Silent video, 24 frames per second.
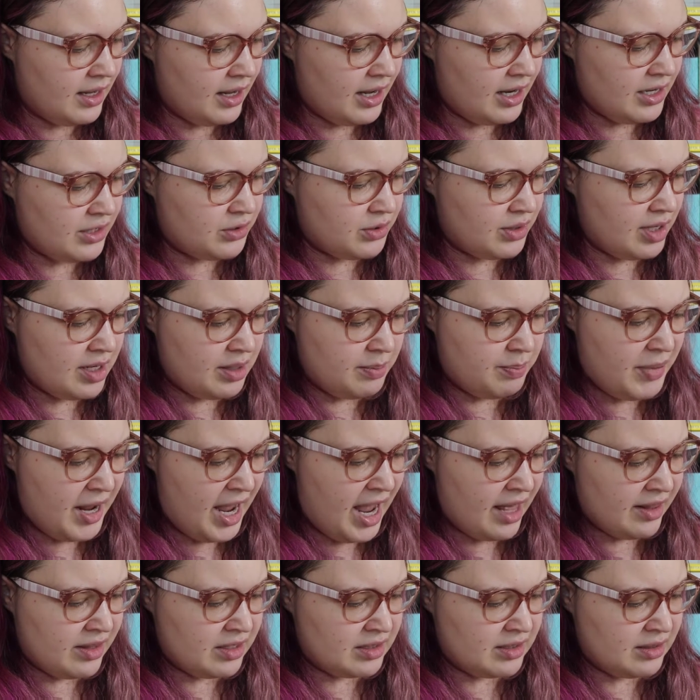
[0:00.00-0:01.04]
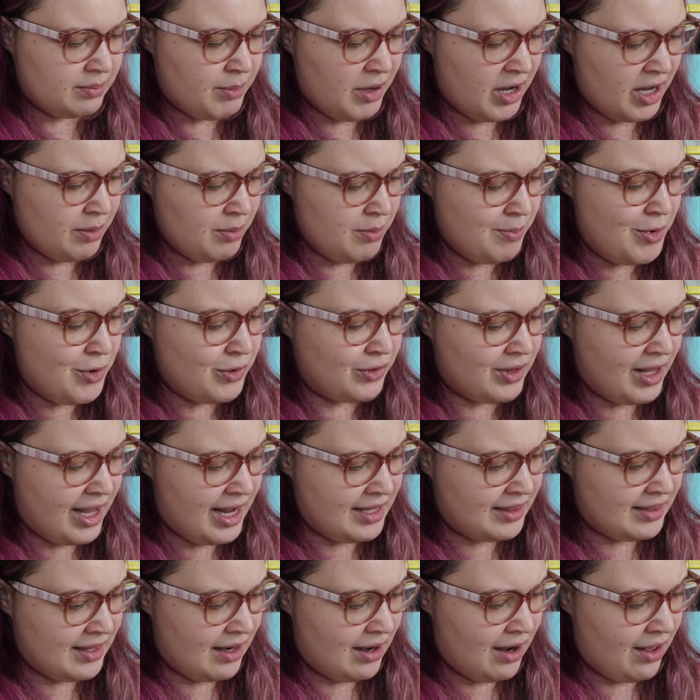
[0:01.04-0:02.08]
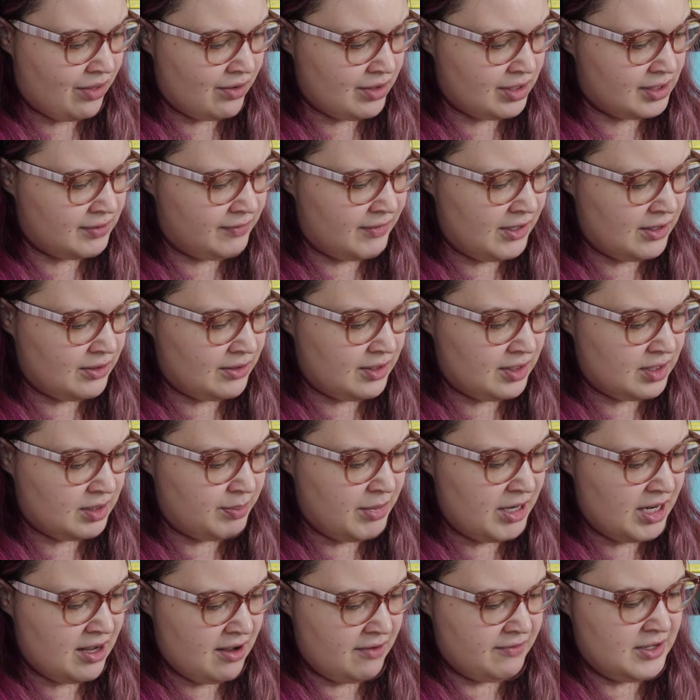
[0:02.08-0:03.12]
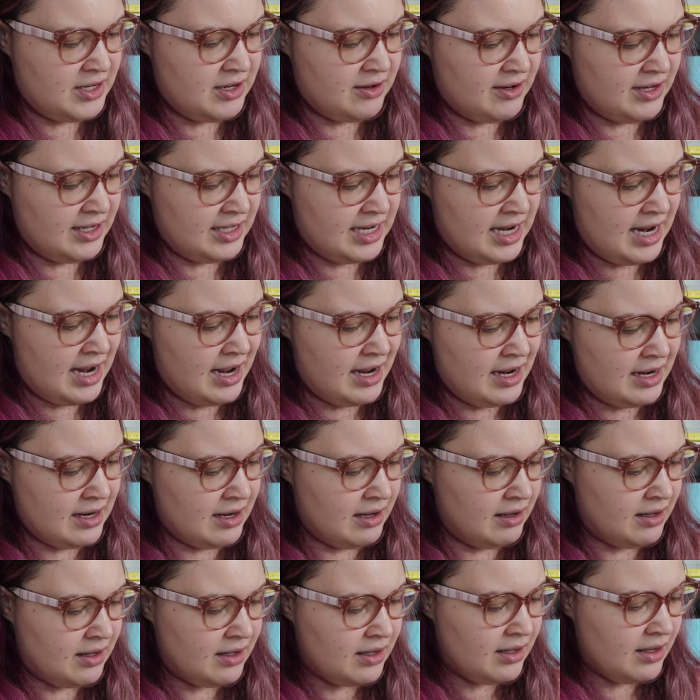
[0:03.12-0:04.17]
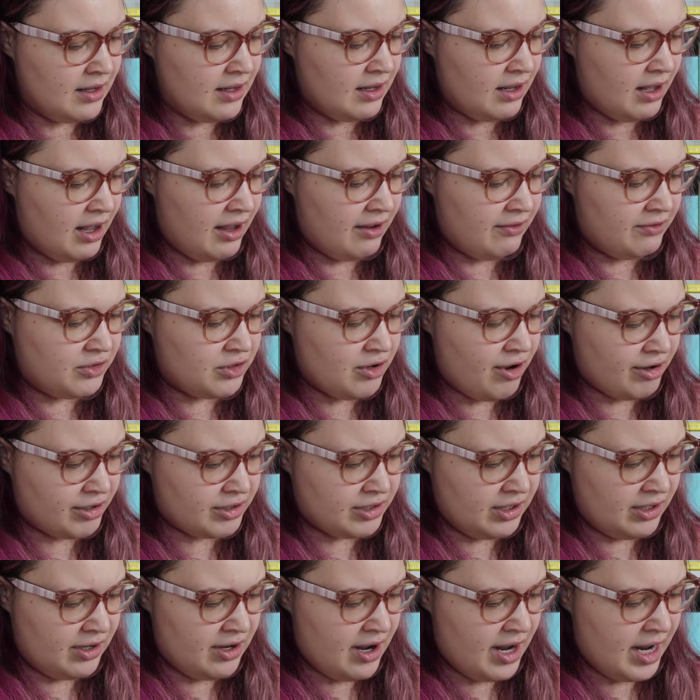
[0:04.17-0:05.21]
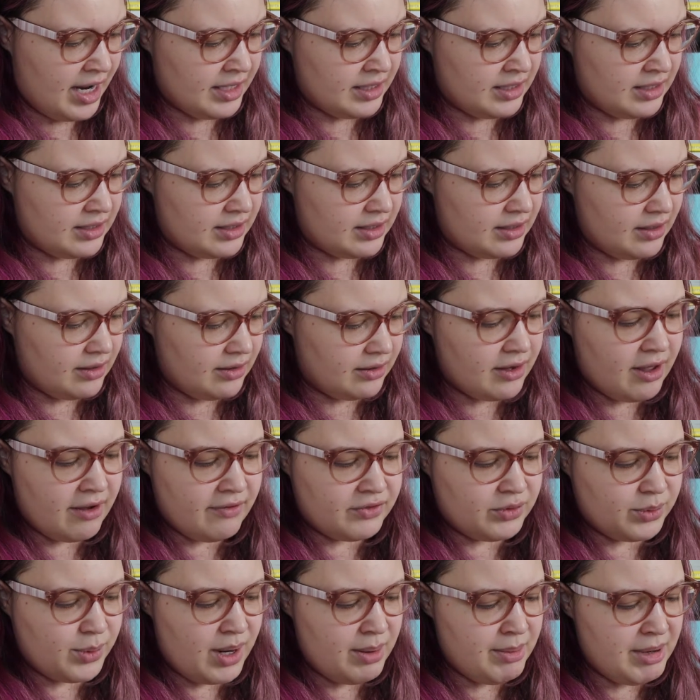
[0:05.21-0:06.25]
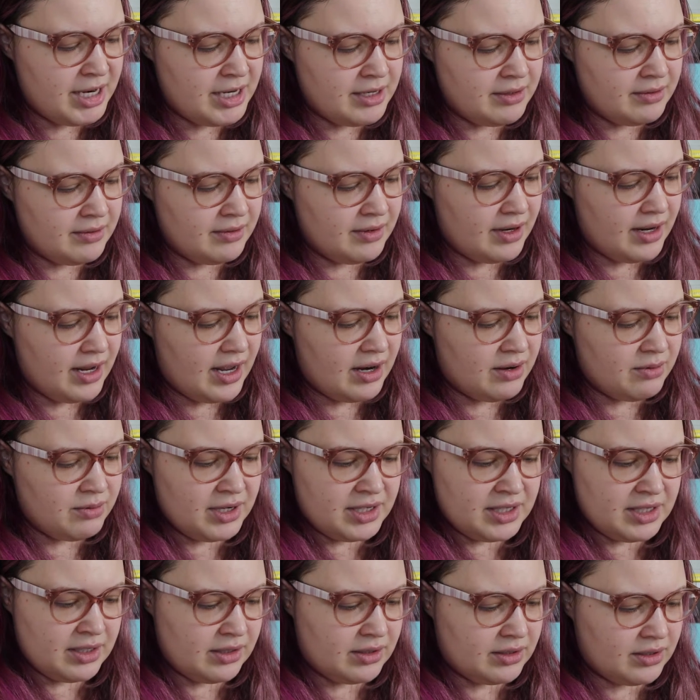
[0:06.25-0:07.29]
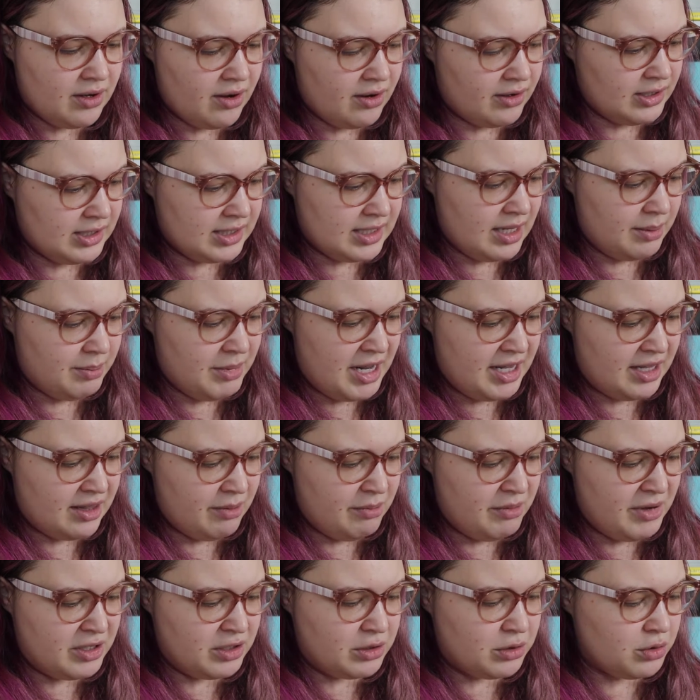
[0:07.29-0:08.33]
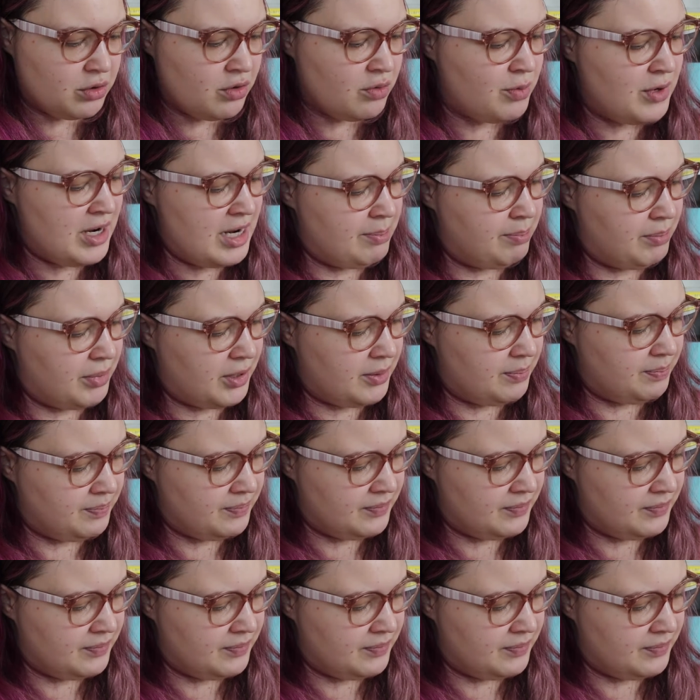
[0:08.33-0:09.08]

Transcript: I tread paths by moonlight that others fear to speak of during day. I have talked to gods, loved women, and written songs that make the minstrel weep.